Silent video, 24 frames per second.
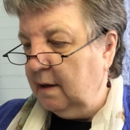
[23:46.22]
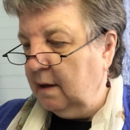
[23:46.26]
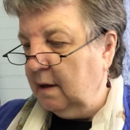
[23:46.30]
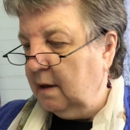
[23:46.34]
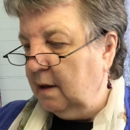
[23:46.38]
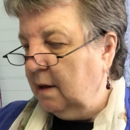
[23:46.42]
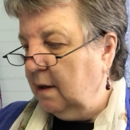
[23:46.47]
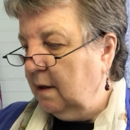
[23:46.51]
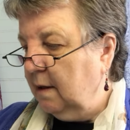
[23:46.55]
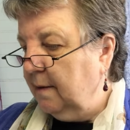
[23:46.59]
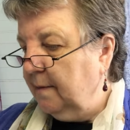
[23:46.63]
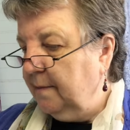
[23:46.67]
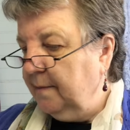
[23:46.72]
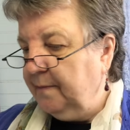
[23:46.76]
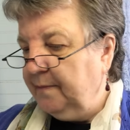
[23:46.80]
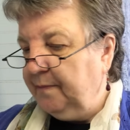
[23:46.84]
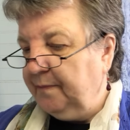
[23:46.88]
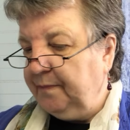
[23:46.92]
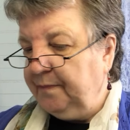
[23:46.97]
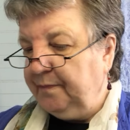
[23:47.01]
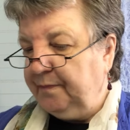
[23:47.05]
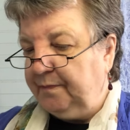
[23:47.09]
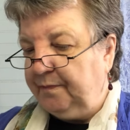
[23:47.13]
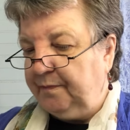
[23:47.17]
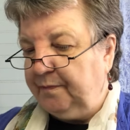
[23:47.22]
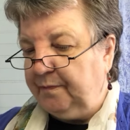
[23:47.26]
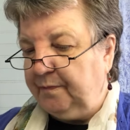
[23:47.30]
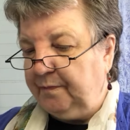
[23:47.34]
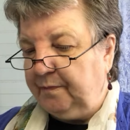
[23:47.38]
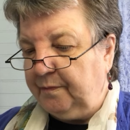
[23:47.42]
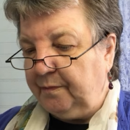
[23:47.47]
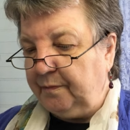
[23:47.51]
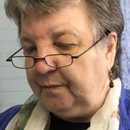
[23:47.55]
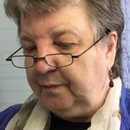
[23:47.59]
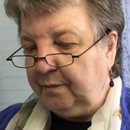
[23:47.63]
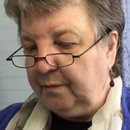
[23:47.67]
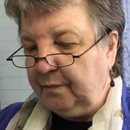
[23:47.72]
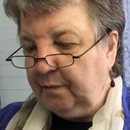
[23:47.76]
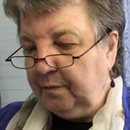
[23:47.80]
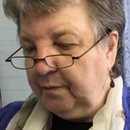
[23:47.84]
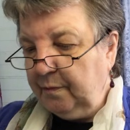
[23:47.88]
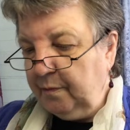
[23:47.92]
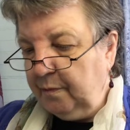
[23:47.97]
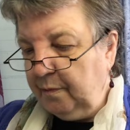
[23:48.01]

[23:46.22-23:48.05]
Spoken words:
(silence)